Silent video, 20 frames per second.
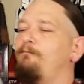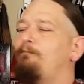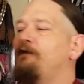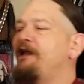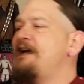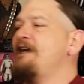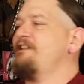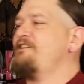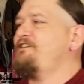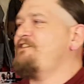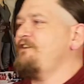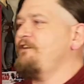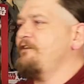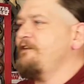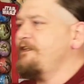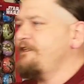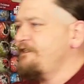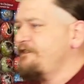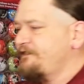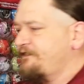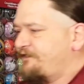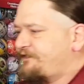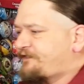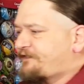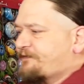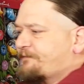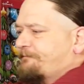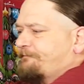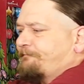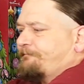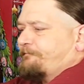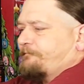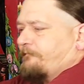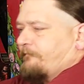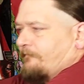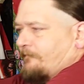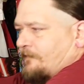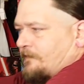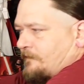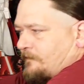Black Series
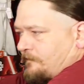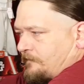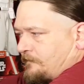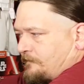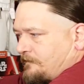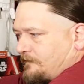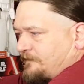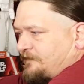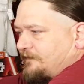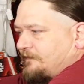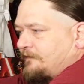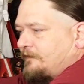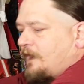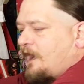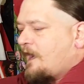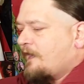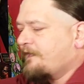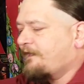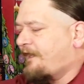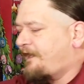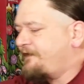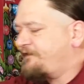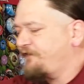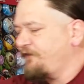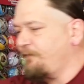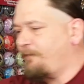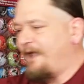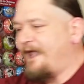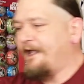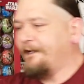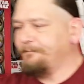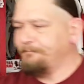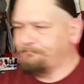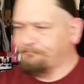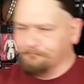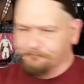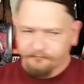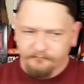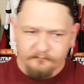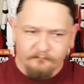Han Leia 2-pack.
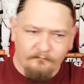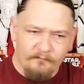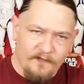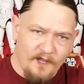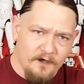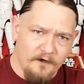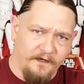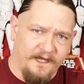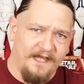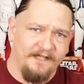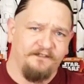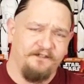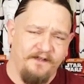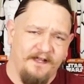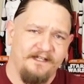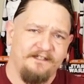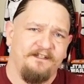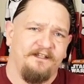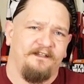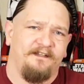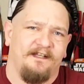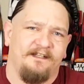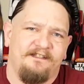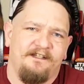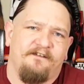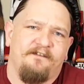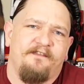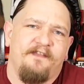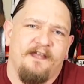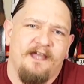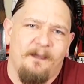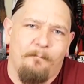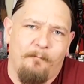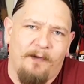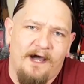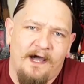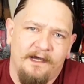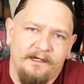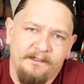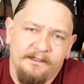Okay, so that's it. That's everything I
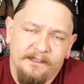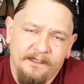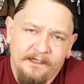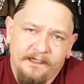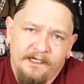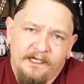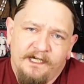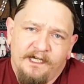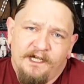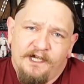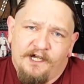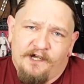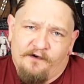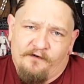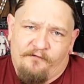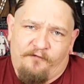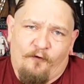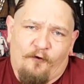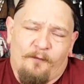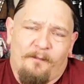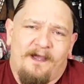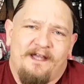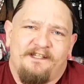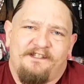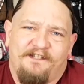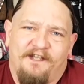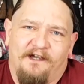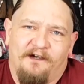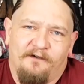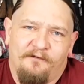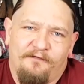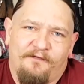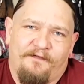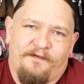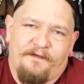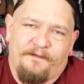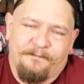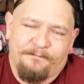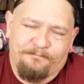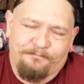bought for
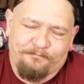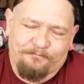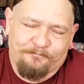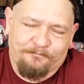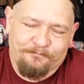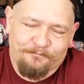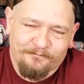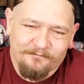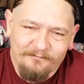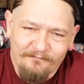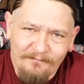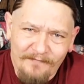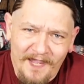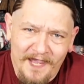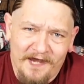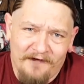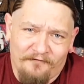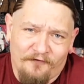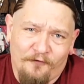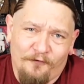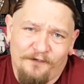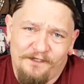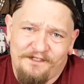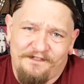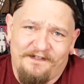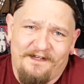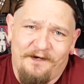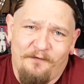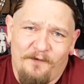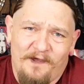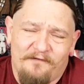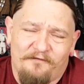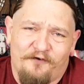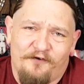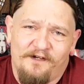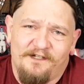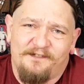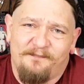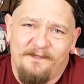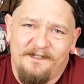myself. And of course, then we have
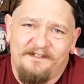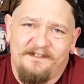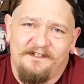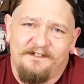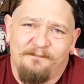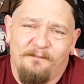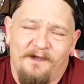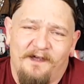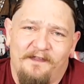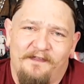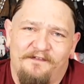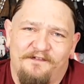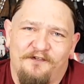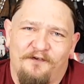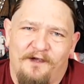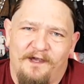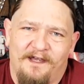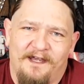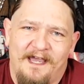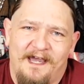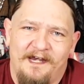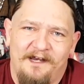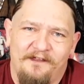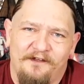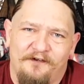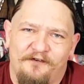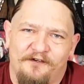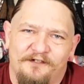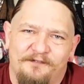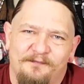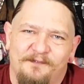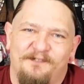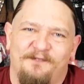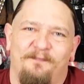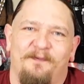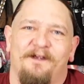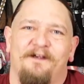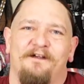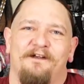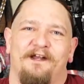Christmas this month, so I got in the Christmas
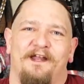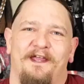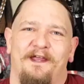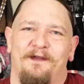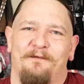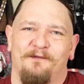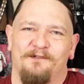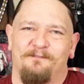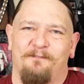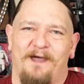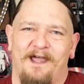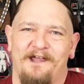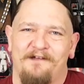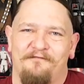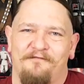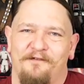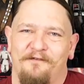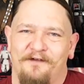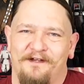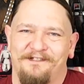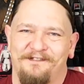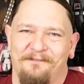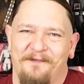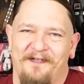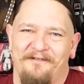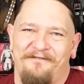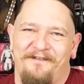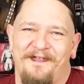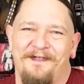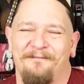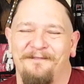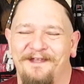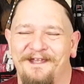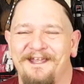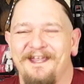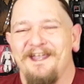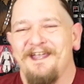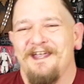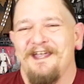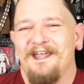spirit and was buying for the rest of my family.